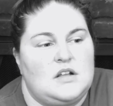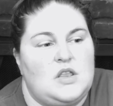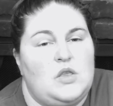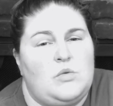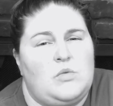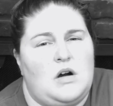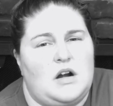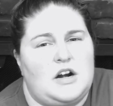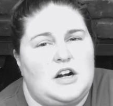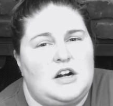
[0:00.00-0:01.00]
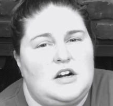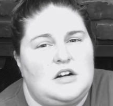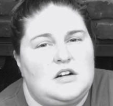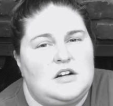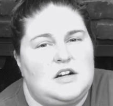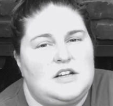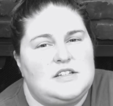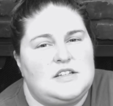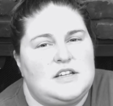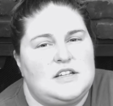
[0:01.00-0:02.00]
The water,
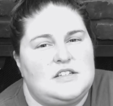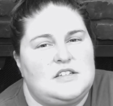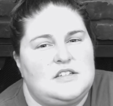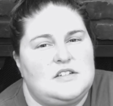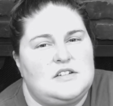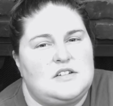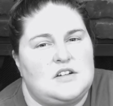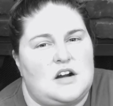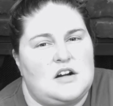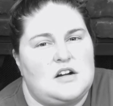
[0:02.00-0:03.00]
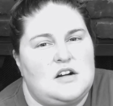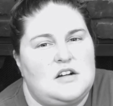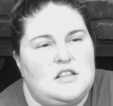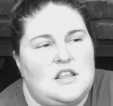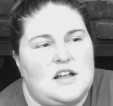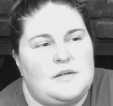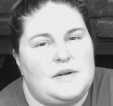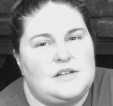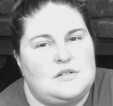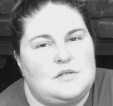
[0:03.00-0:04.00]
because it's dark like
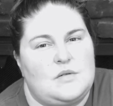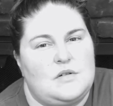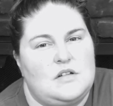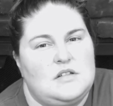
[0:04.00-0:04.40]
my soul.